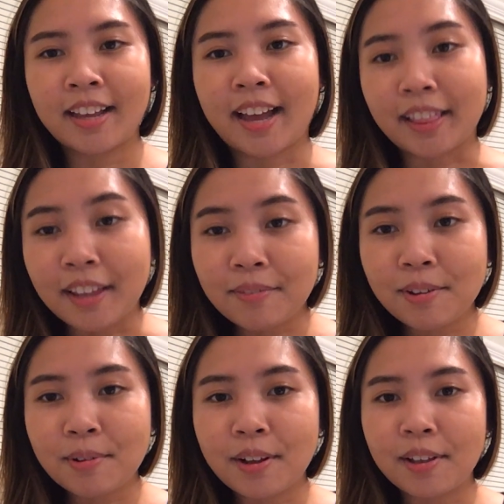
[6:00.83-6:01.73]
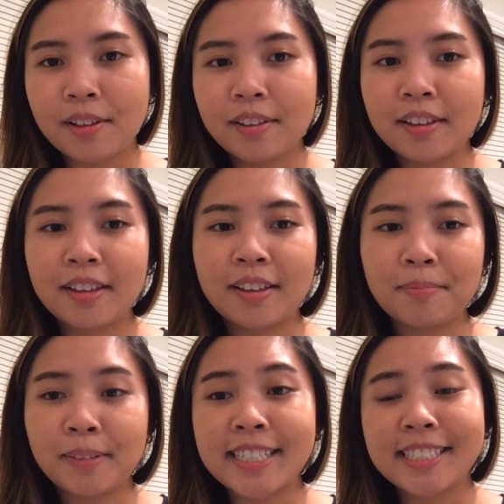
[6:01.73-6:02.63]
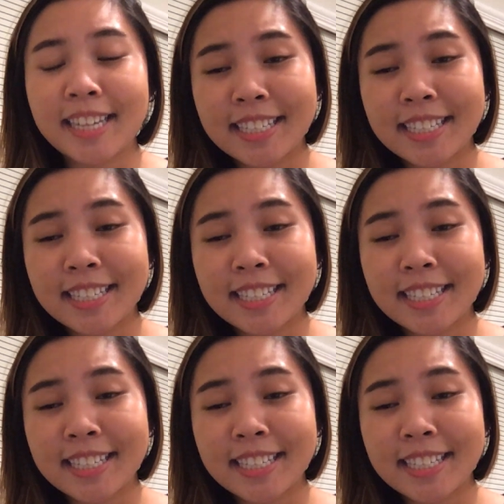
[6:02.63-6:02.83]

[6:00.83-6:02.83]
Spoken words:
I love you all, please stay